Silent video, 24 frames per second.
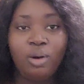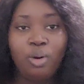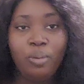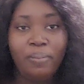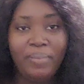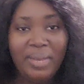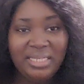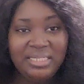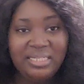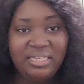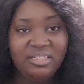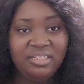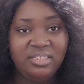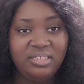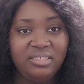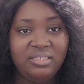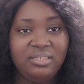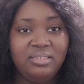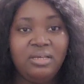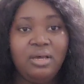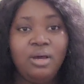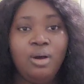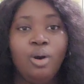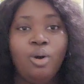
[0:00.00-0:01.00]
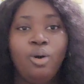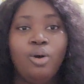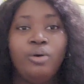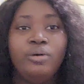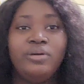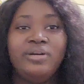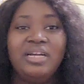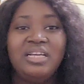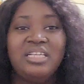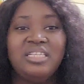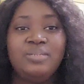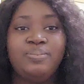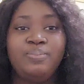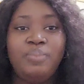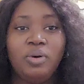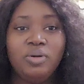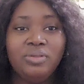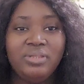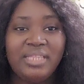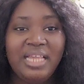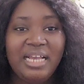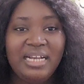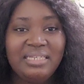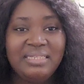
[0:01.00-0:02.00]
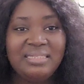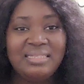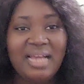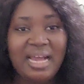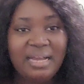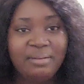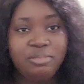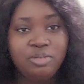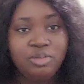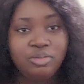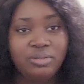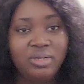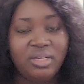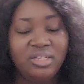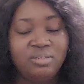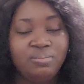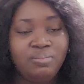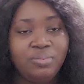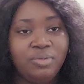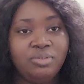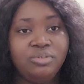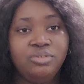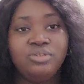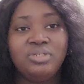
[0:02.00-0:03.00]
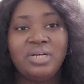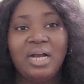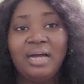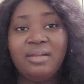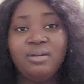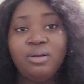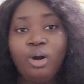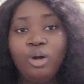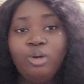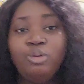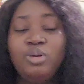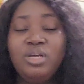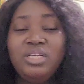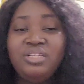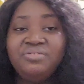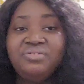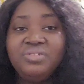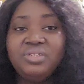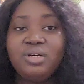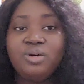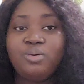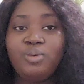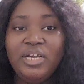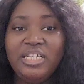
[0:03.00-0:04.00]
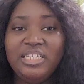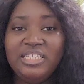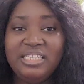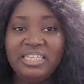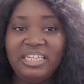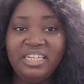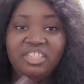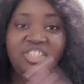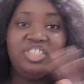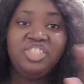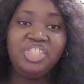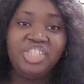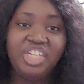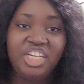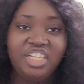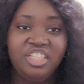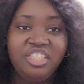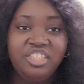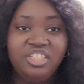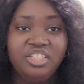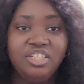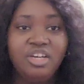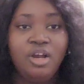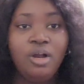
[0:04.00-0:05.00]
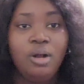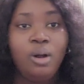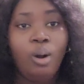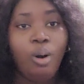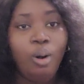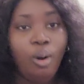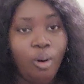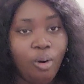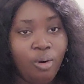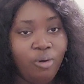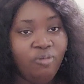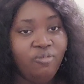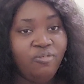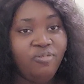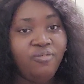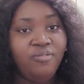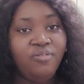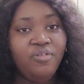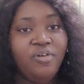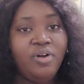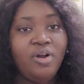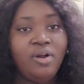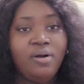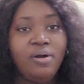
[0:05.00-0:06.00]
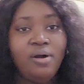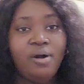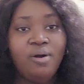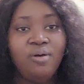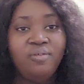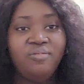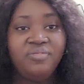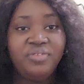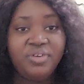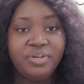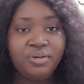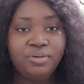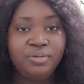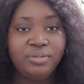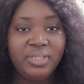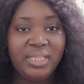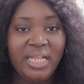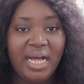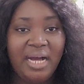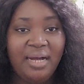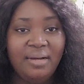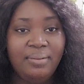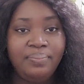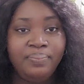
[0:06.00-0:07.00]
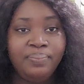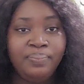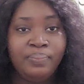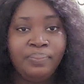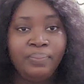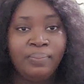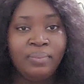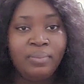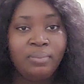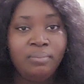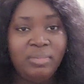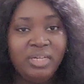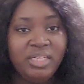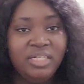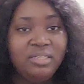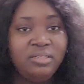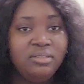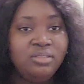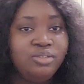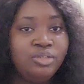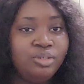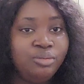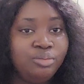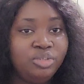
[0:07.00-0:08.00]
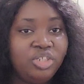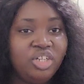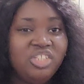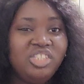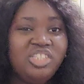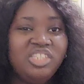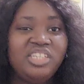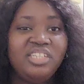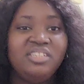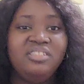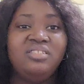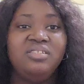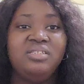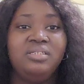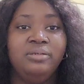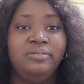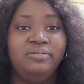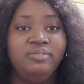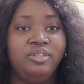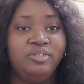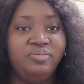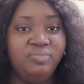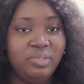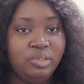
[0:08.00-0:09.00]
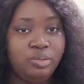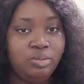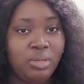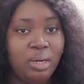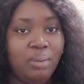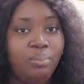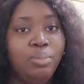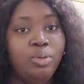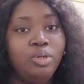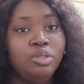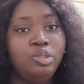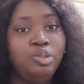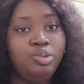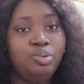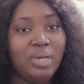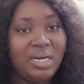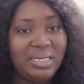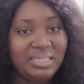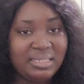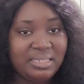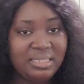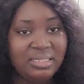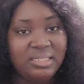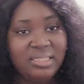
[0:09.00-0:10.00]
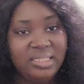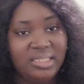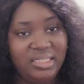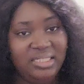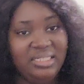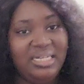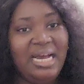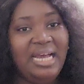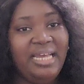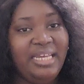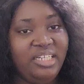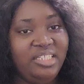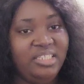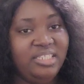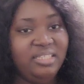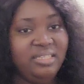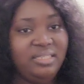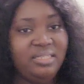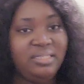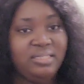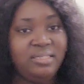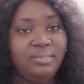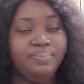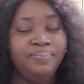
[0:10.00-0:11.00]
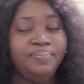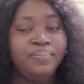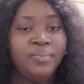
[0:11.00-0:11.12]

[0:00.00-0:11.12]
messages, or take time to respond, you can always request a change of recruiter, meaning you just change the individual but you are still in that agency.